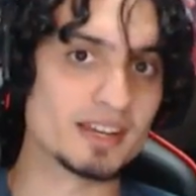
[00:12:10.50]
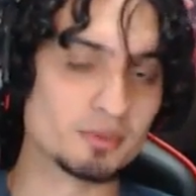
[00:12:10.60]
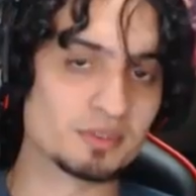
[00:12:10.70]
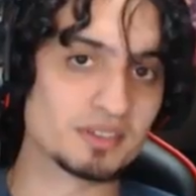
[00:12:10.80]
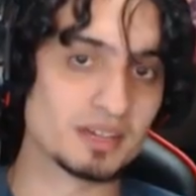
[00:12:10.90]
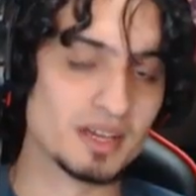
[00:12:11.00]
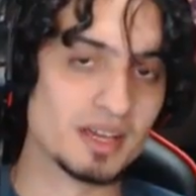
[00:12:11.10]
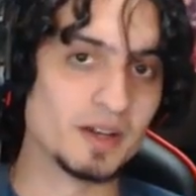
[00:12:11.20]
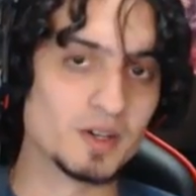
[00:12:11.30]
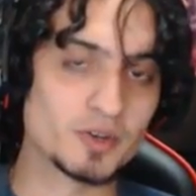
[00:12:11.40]
to
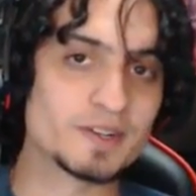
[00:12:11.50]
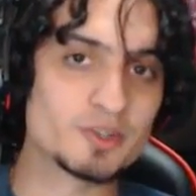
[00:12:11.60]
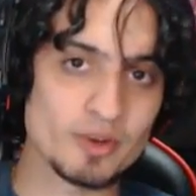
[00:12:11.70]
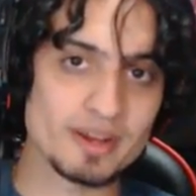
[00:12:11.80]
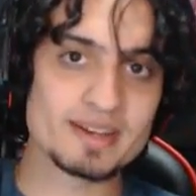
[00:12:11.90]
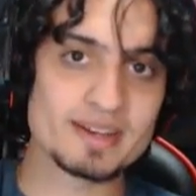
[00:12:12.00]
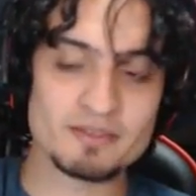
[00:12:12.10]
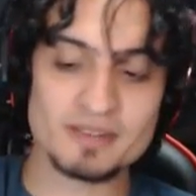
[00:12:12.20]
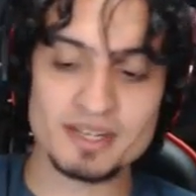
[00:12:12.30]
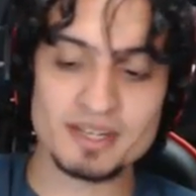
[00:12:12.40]
encourage
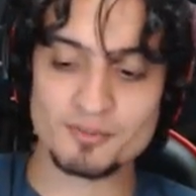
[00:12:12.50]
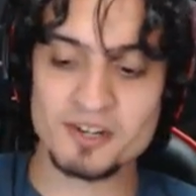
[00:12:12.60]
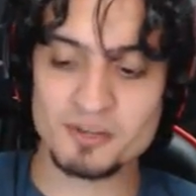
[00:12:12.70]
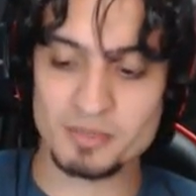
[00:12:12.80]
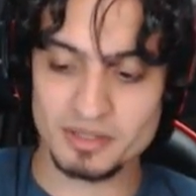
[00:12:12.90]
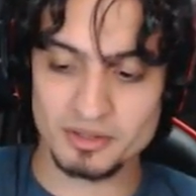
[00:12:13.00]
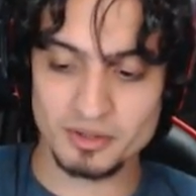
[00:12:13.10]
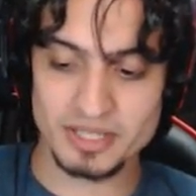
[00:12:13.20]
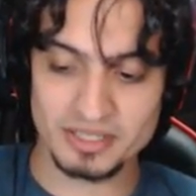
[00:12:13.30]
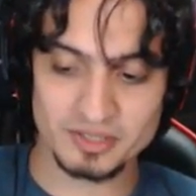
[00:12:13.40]
creativity and freedom and all
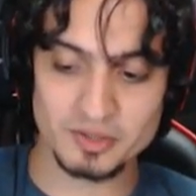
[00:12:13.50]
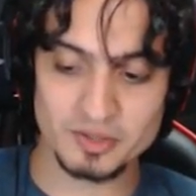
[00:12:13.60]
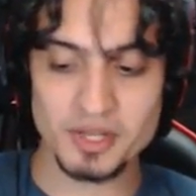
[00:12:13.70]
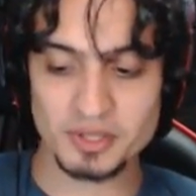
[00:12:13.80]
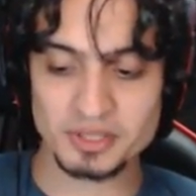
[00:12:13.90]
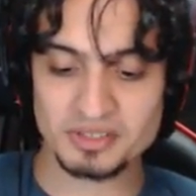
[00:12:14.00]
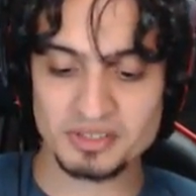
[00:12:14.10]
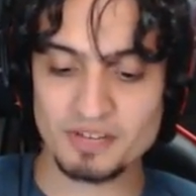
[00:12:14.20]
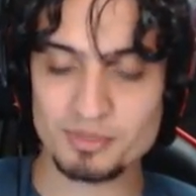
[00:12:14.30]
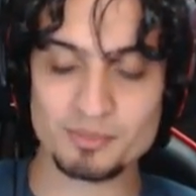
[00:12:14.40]
that good stuff.
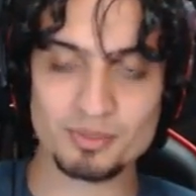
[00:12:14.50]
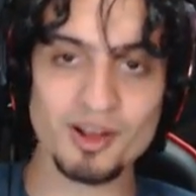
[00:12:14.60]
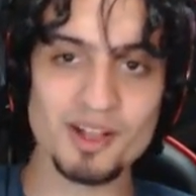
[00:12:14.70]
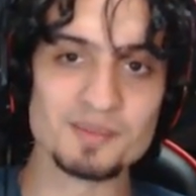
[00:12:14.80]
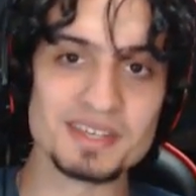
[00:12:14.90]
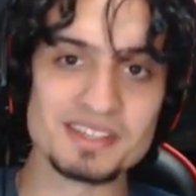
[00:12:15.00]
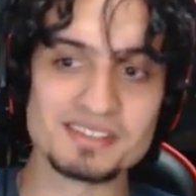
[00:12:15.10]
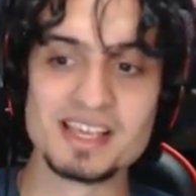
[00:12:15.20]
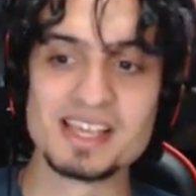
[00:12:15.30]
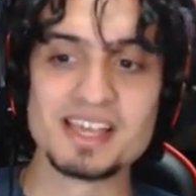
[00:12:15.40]
But the problem is
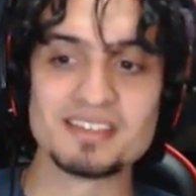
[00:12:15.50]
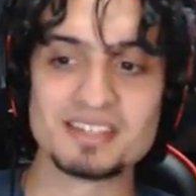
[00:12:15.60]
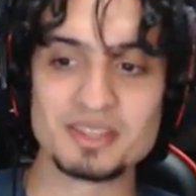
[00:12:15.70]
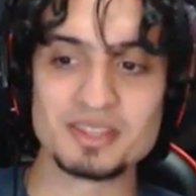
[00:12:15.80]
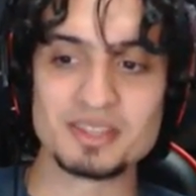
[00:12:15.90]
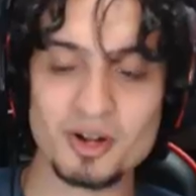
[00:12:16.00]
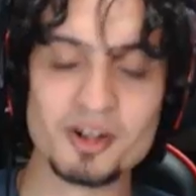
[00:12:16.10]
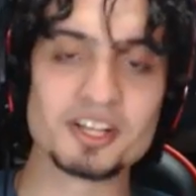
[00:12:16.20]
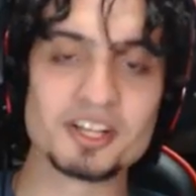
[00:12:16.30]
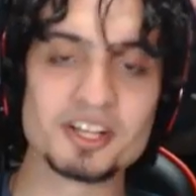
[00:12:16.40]
that there are
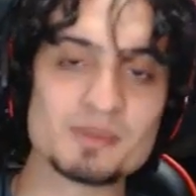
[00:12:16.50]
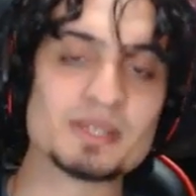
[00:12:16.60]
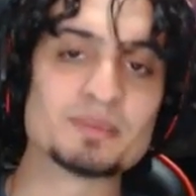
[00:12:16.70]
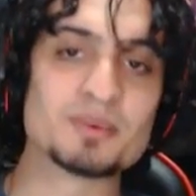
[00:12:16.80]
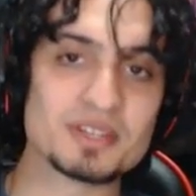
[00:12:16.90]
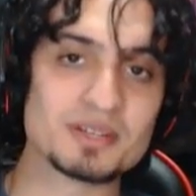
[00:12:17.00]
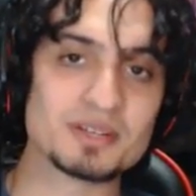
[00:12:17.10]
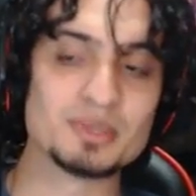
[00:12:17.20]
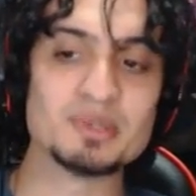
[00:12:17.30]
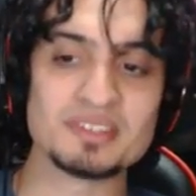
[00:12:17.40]
going to be people that
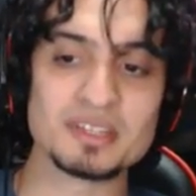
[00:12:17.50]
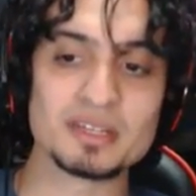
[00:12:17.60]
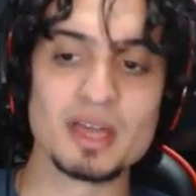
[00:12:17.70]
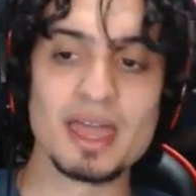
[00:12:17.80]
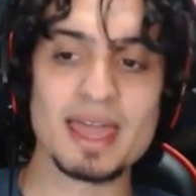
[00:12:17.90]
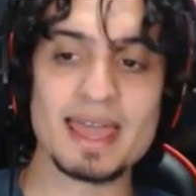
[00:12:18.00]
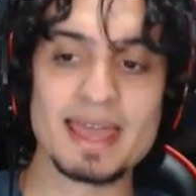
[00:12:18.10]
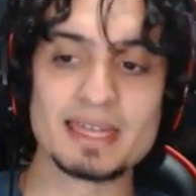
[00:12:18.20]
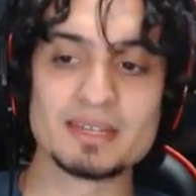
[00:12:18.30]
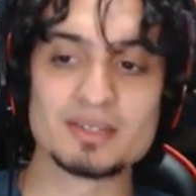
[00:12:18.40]
abuse it,
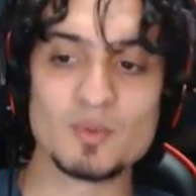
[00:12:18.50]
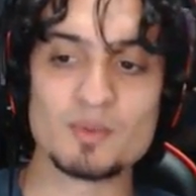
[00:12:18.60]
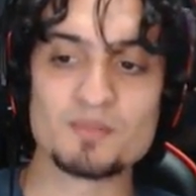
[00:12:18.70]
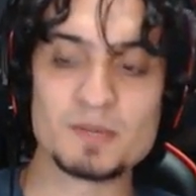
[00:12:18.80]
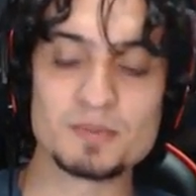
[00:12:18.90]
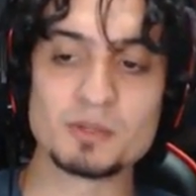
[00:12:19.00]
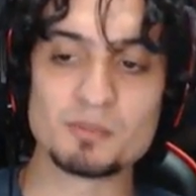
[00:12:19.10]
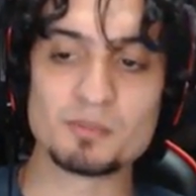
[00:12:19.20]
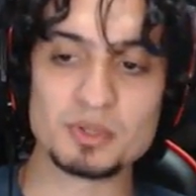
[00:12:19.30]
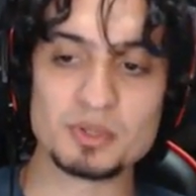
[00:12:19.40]
and when people
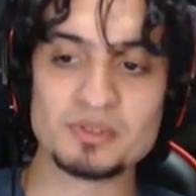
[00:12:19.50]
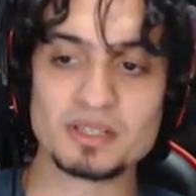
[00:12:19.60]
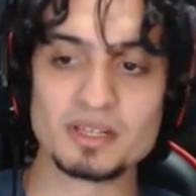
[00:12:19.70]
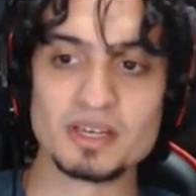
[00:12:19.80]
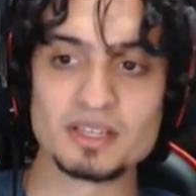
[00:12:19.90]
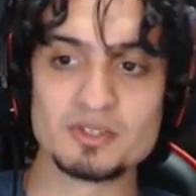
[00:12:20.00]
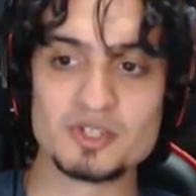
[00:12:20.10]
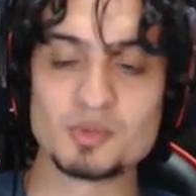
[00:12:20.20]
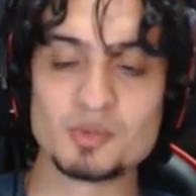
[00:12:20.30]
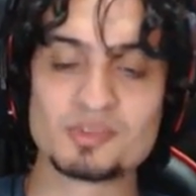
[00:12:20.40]
abuse it,
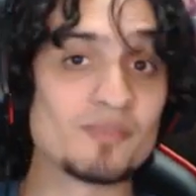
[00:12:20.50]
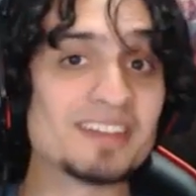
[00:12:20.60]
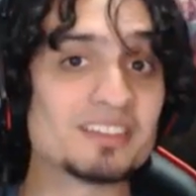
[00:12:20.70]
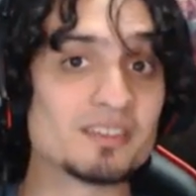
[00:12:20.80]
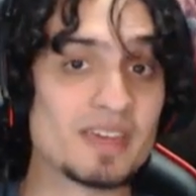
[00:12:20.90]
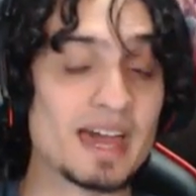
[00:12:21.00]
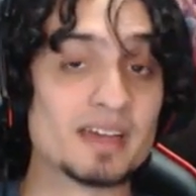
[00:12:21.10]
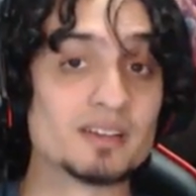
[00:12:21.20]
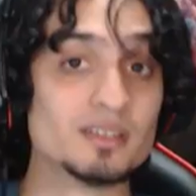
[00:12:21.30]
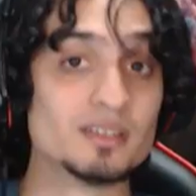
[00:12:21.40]
YouTube's the face of that,
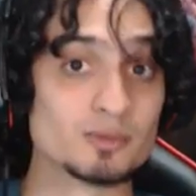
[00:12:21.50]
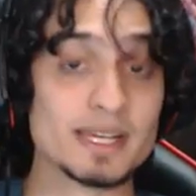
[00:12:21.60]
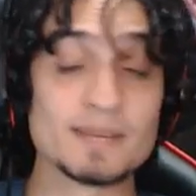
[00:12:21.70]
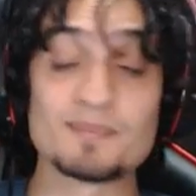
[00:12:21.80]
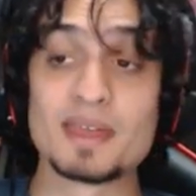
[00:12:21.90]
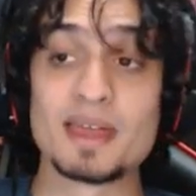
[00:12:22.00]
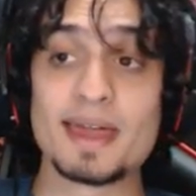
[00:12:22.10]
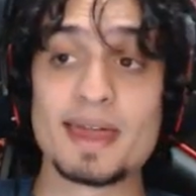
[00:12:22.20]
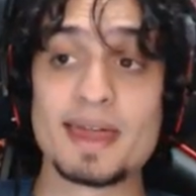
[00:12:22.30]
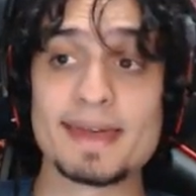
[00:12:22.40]
right?
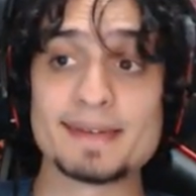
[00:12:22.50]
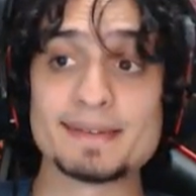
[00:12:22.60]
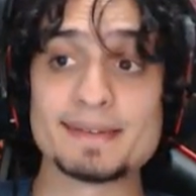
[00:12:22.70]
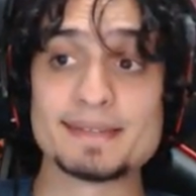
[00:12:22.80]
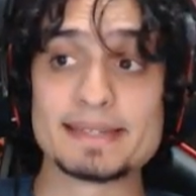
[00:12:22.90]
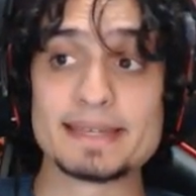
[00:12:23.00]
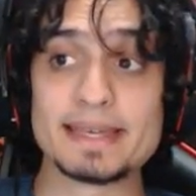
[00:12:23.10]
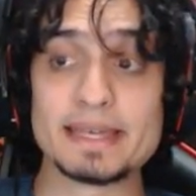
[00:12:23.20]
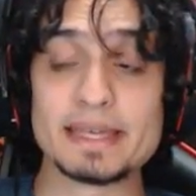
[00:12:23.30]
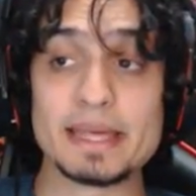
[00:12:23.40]
And
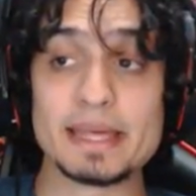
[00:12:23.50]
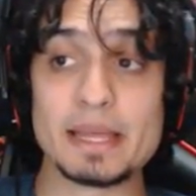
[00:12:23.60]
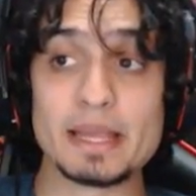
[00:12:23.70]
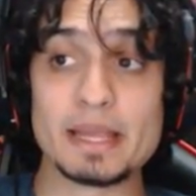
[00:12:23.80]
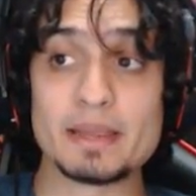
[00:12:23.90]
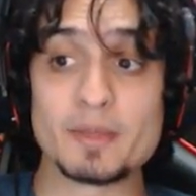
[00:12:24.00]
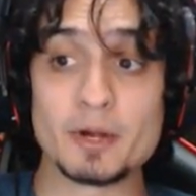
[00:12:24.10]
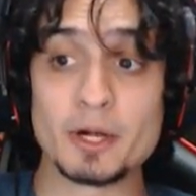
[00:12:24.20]
there are going